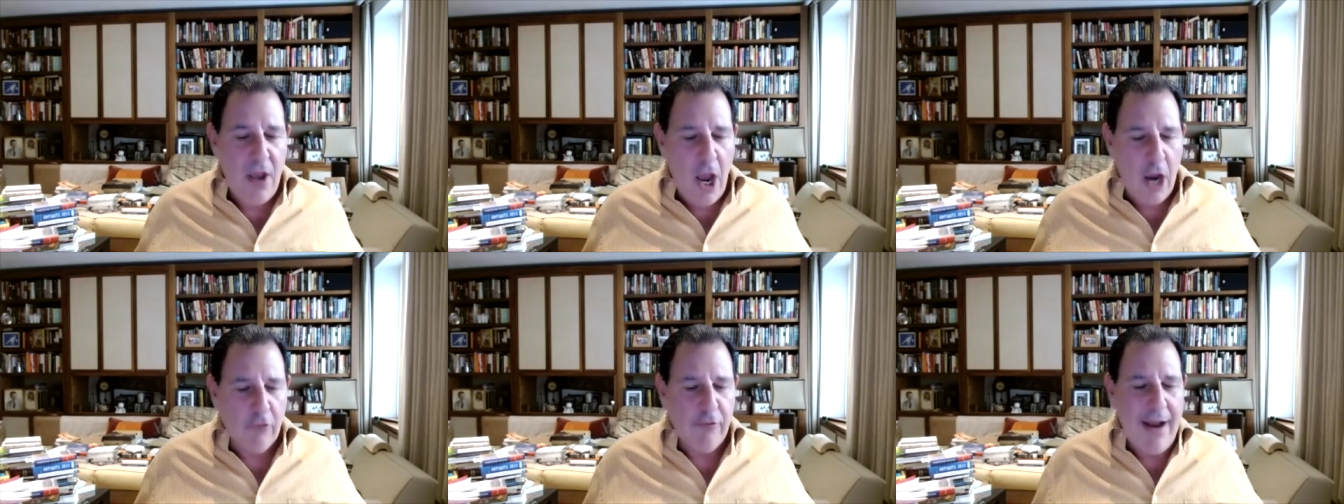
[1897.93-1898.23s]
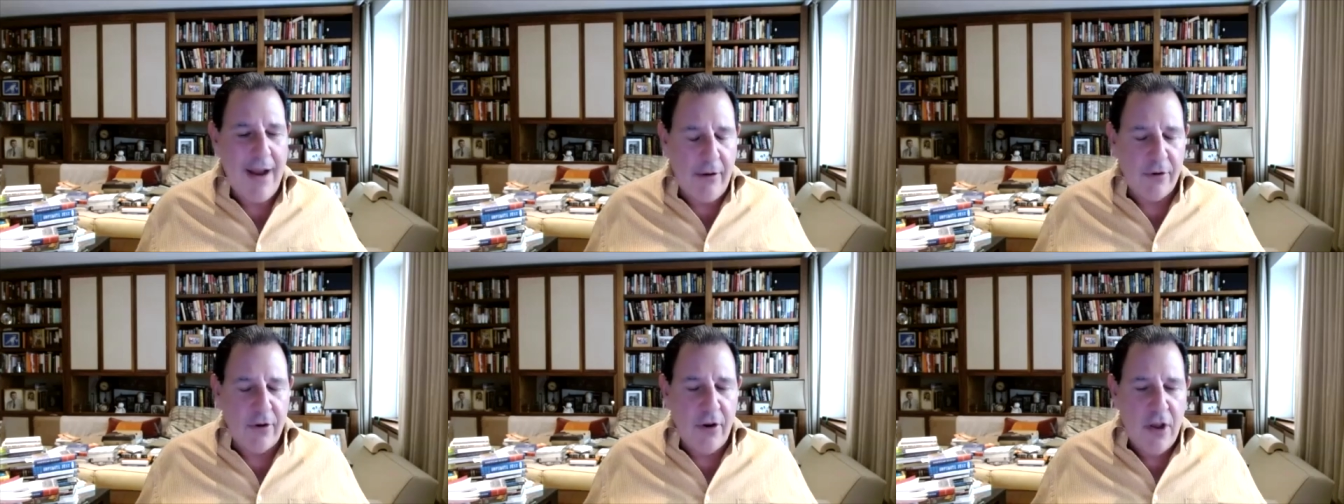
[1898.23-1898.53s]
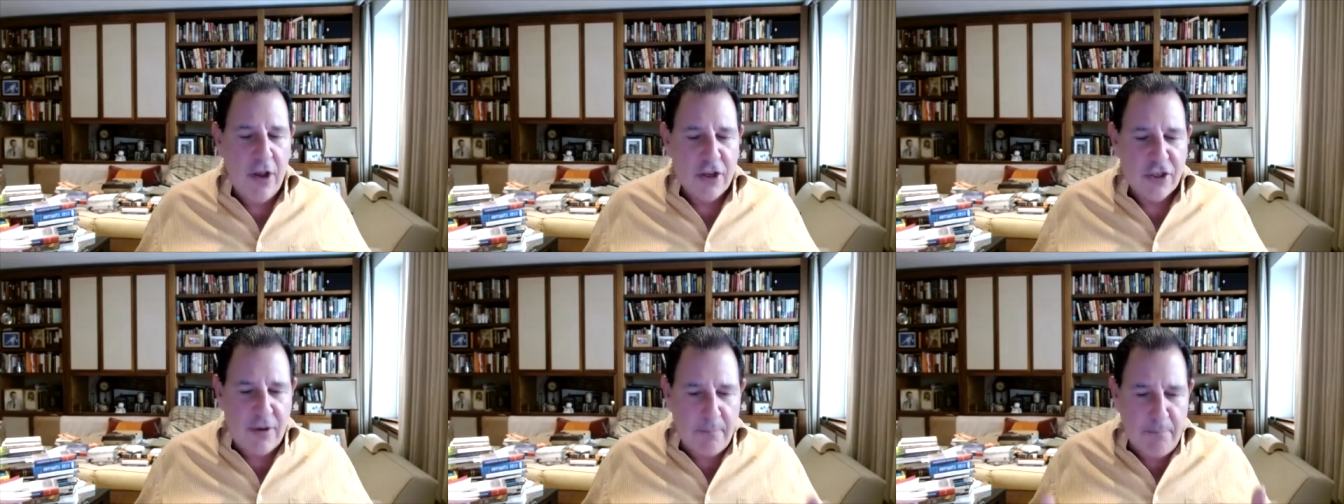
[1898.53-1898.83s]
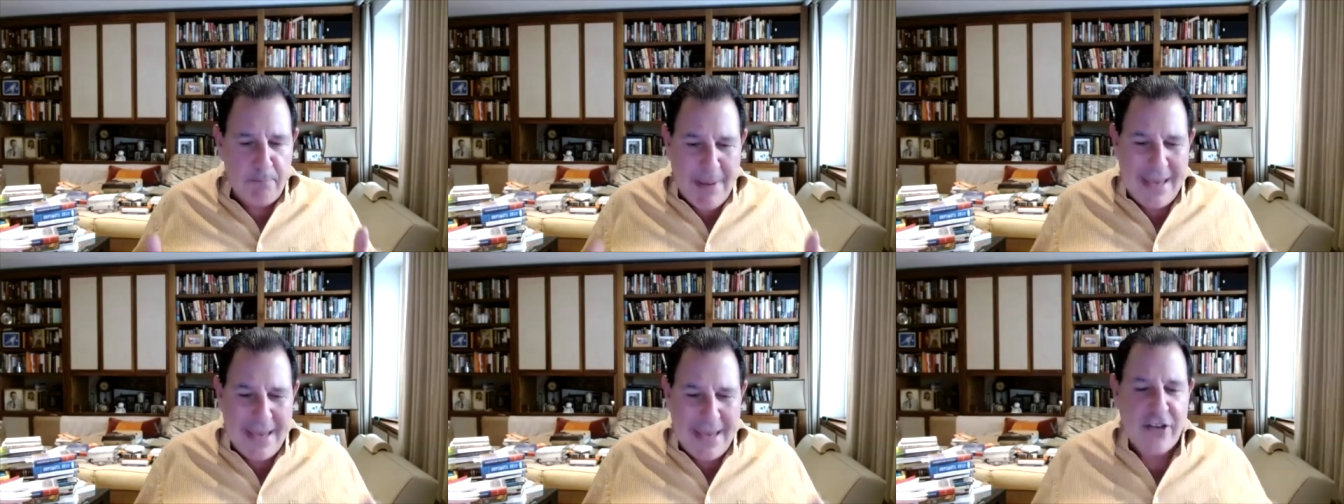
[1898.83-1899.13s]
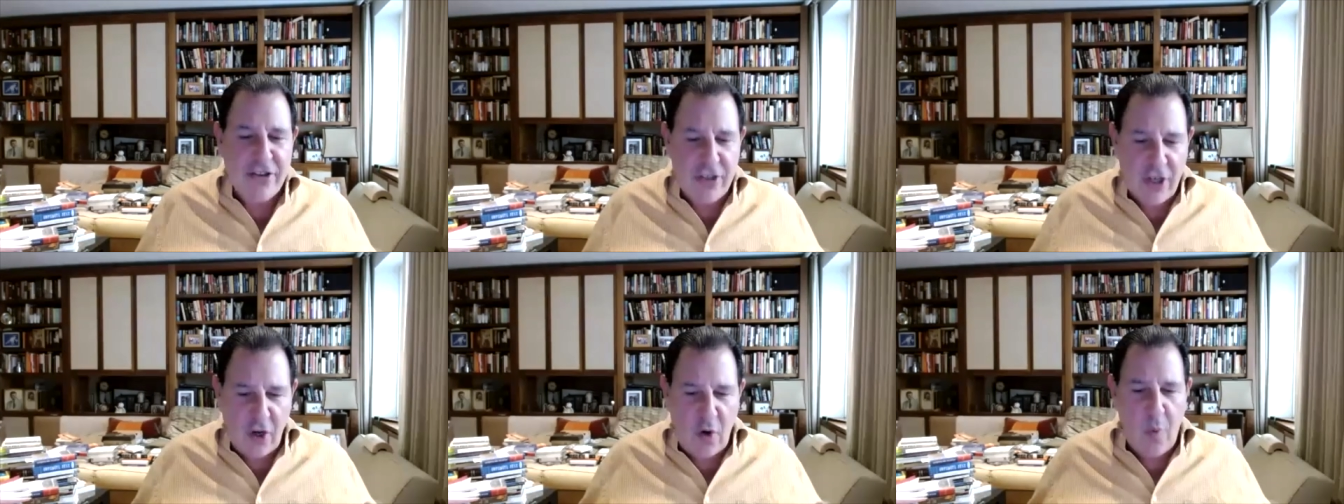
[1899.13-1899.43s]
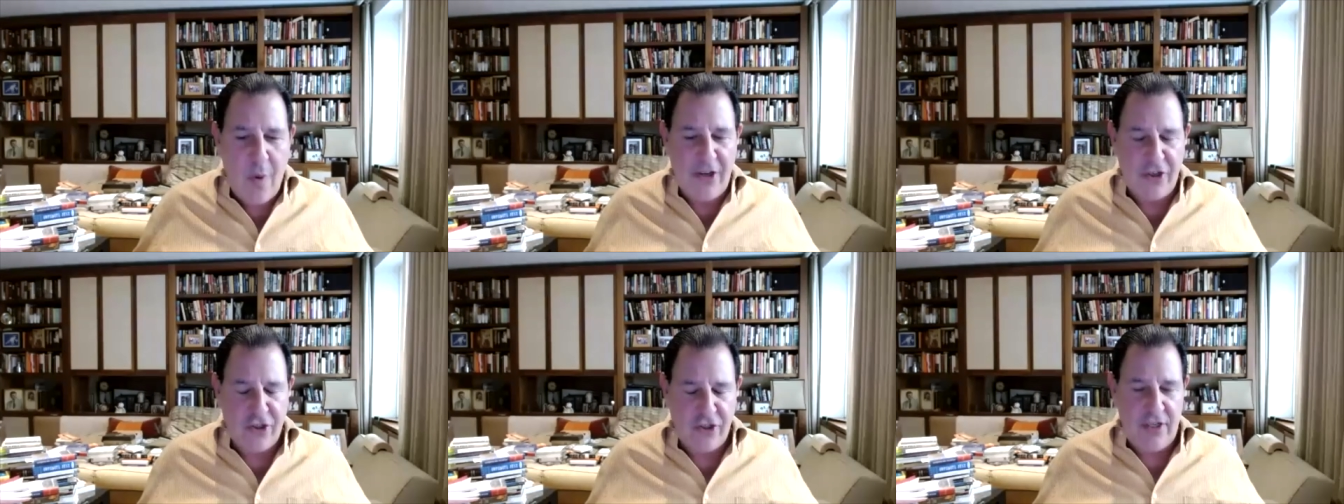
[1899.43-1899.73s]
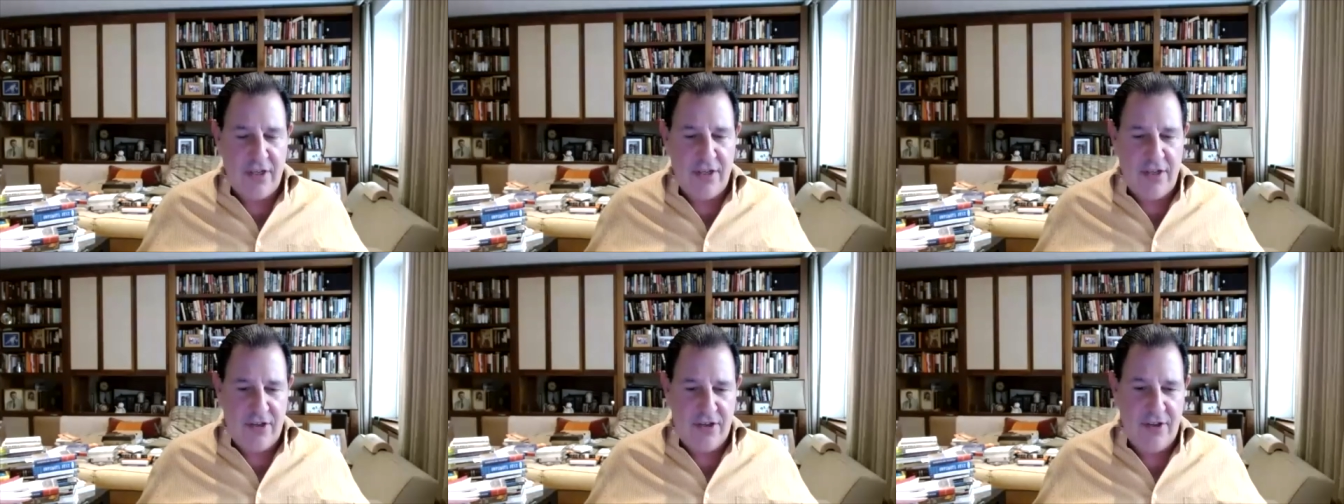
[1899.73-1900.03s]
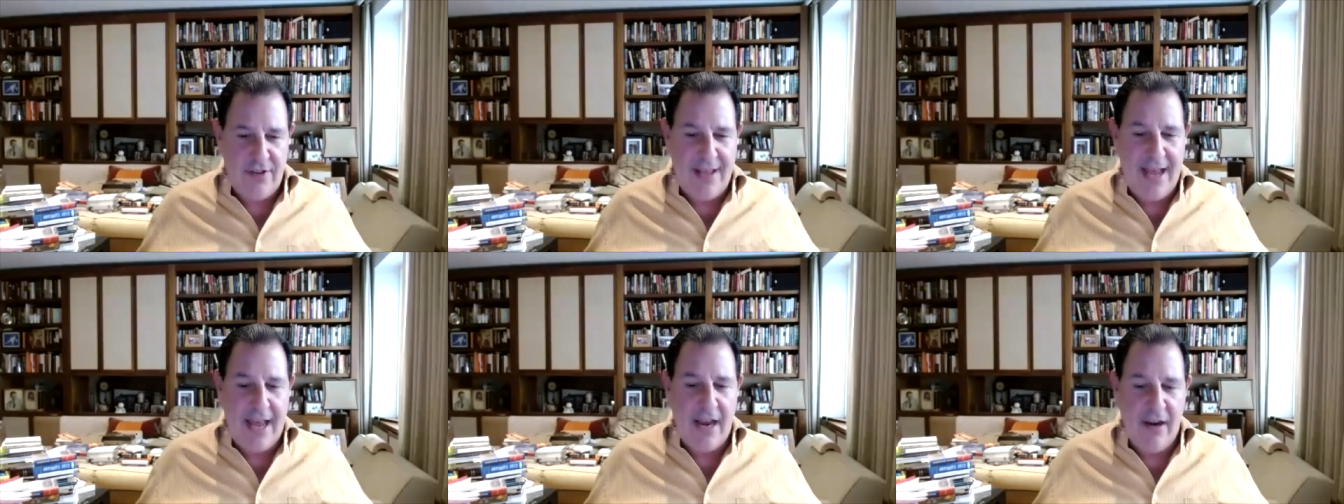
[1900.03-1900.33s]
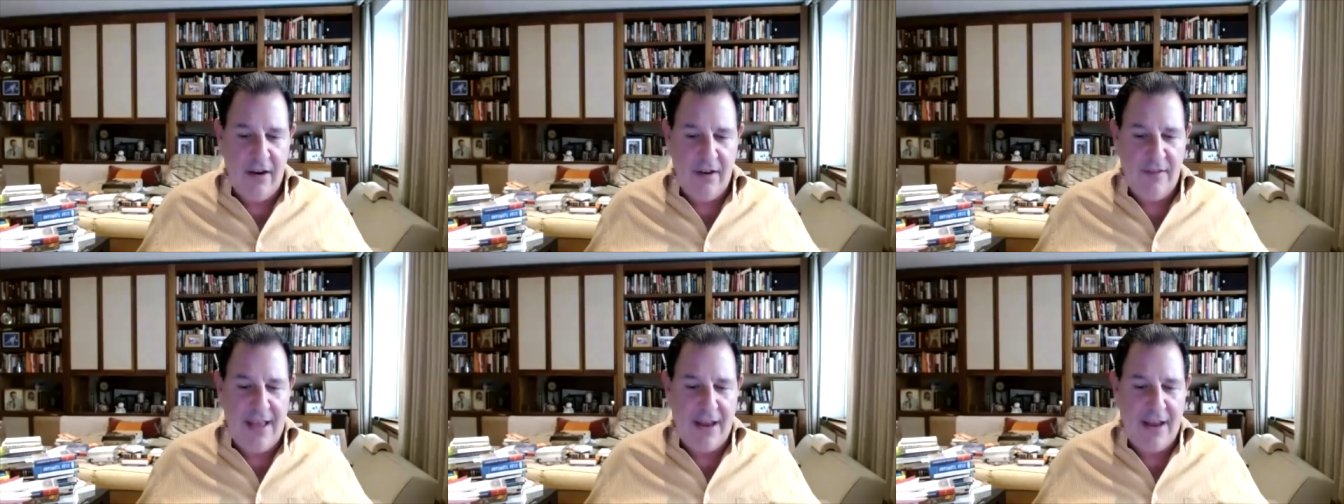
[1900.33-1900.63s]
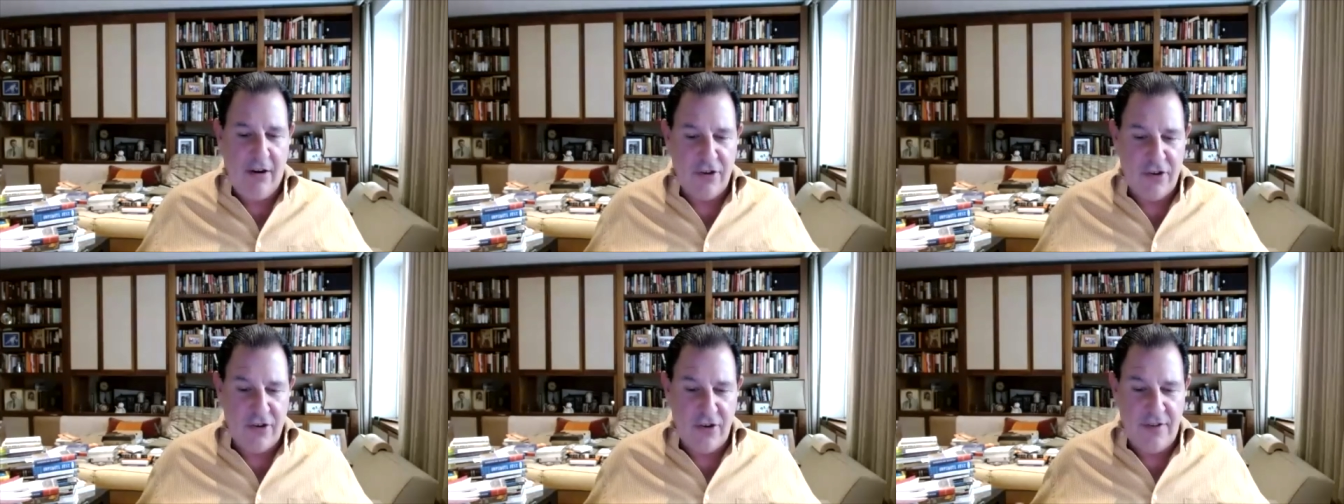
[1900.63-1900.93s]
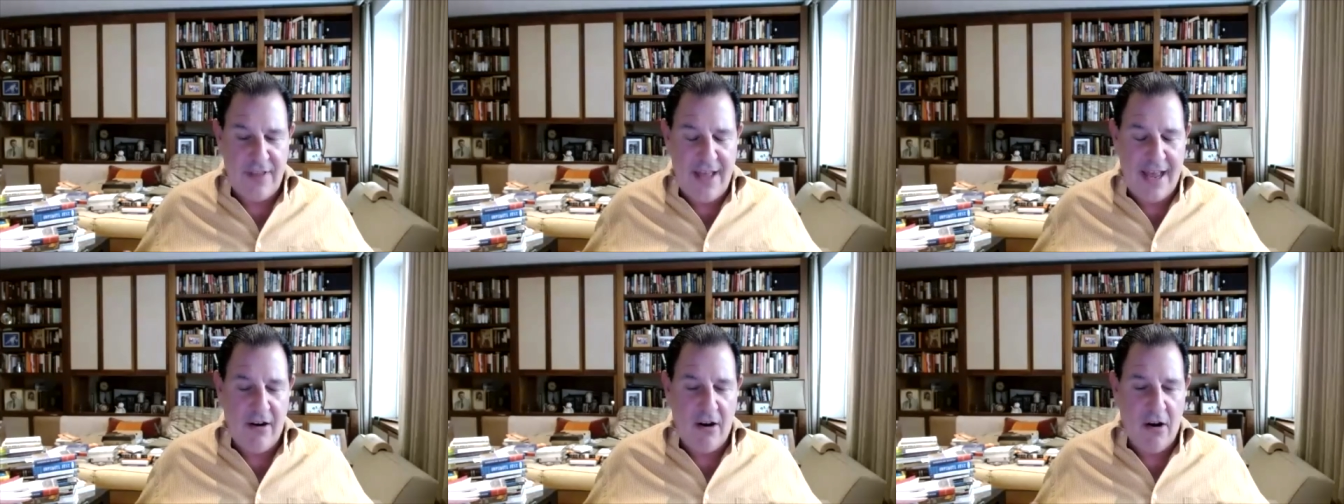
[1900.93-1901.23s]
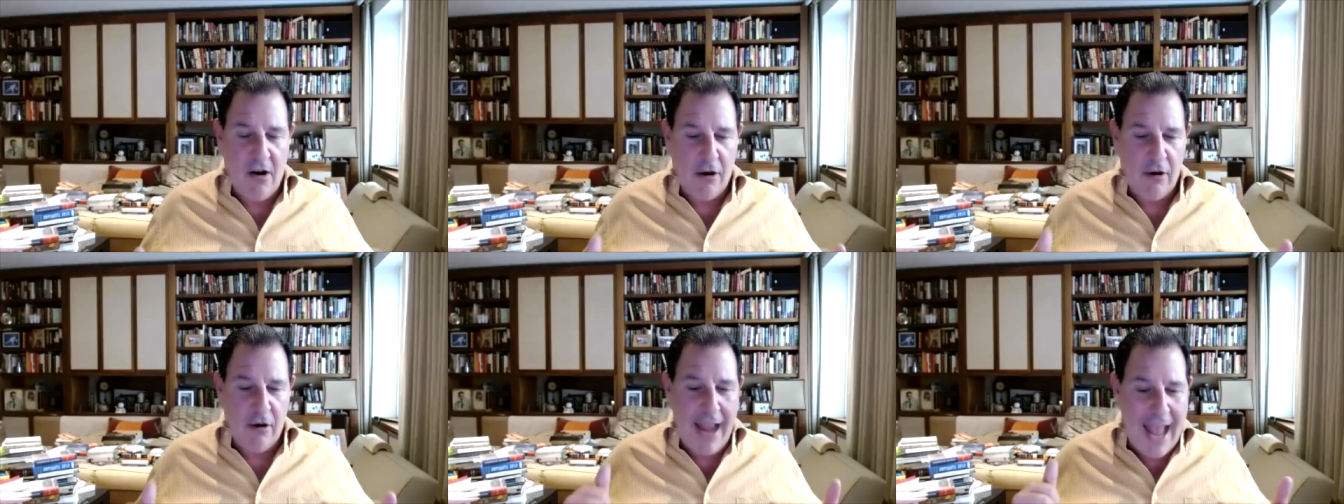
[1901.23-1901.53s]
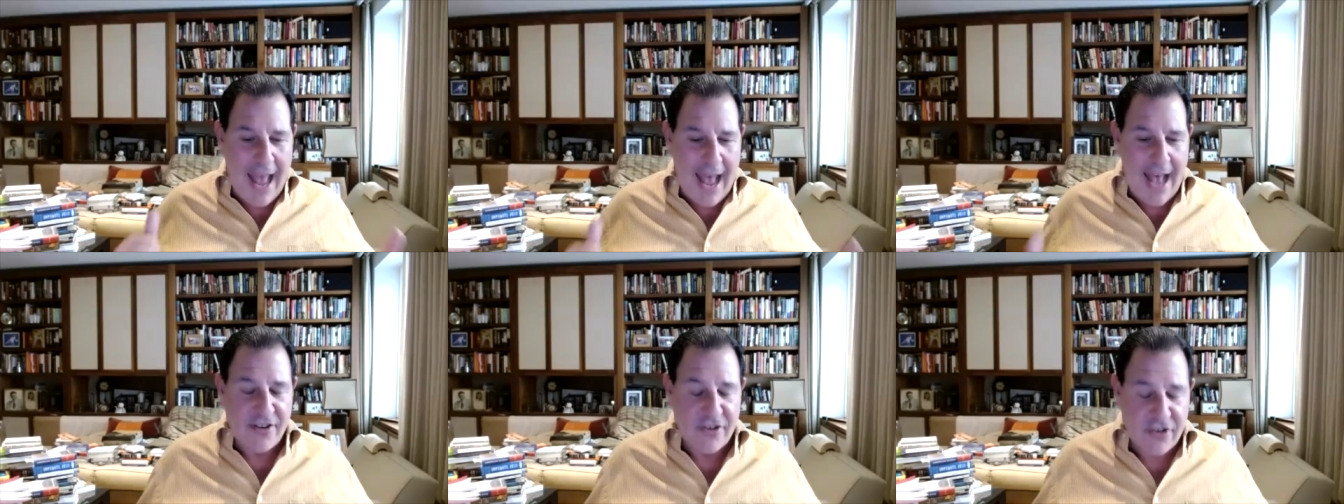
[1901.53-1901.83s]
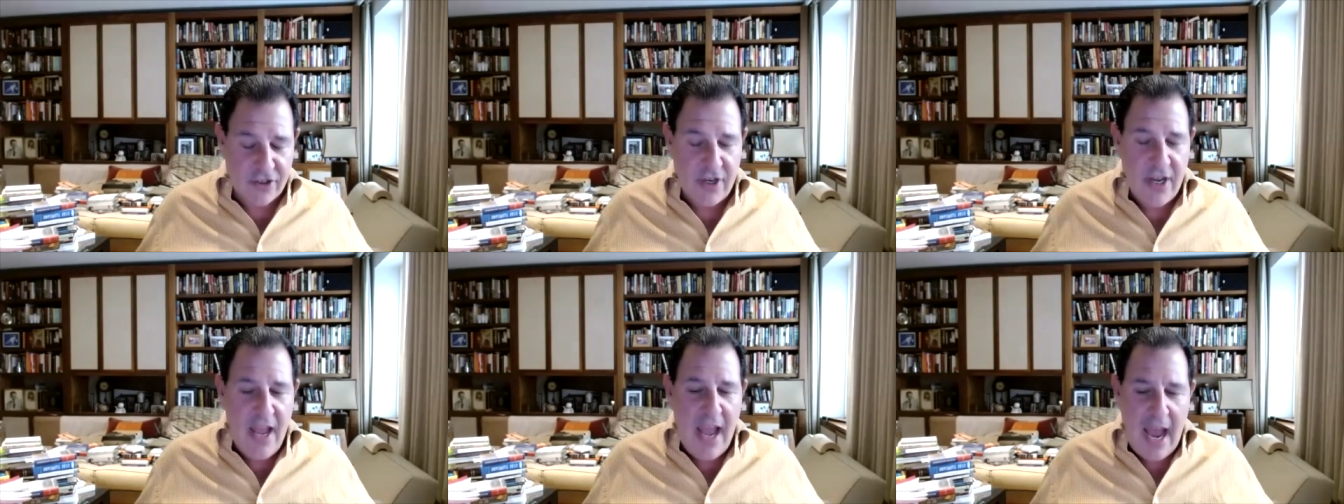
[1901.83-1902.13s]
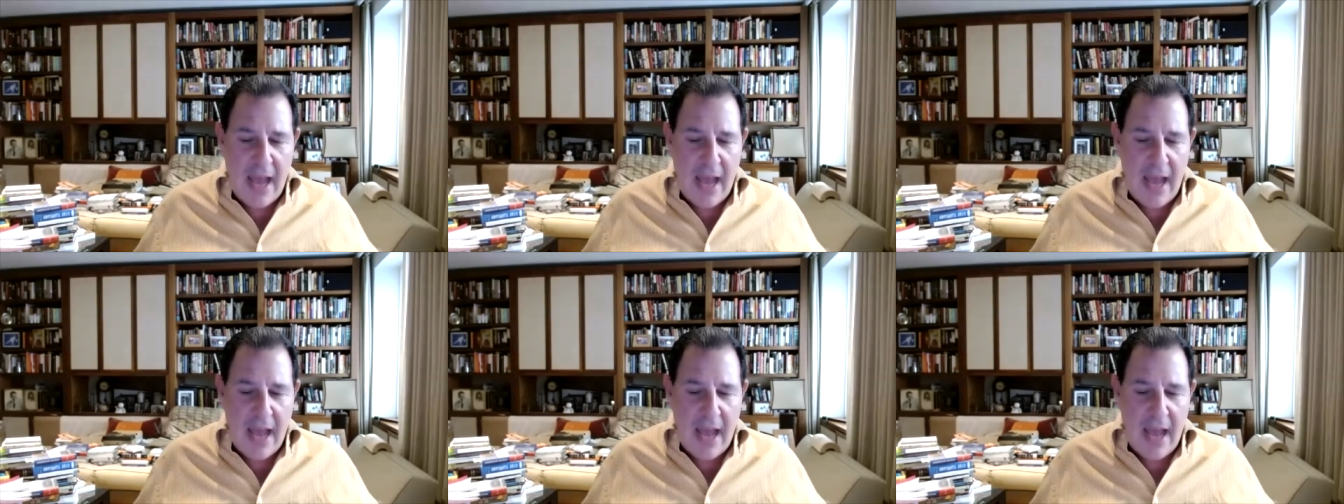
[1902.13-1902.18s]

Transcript: around some basic questions that, that, are, that are asked.